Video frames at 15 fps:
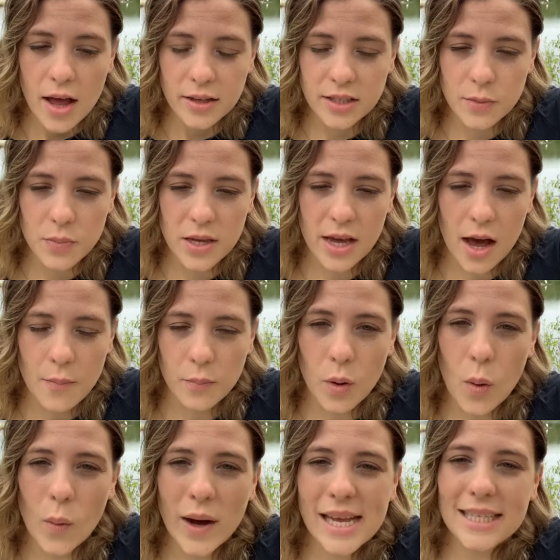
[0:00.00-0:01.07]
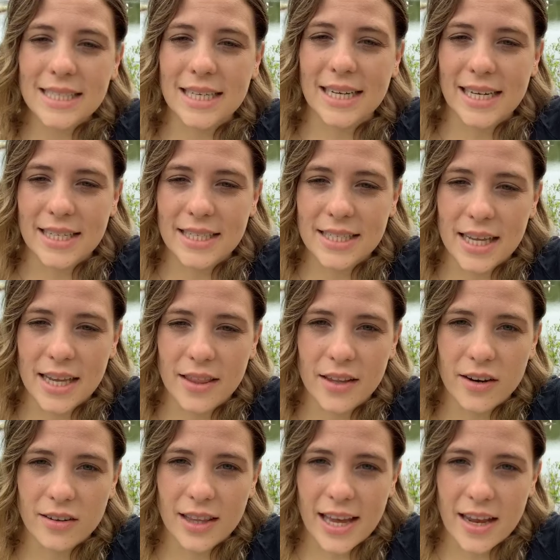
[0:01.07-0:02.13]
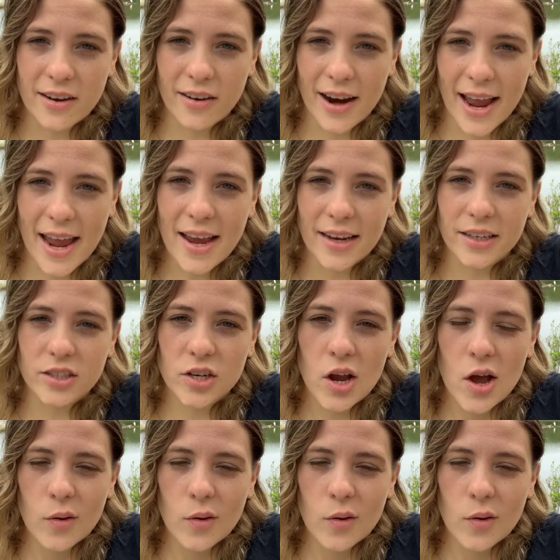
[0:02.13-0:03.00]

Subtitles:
to become poisonous in their later age,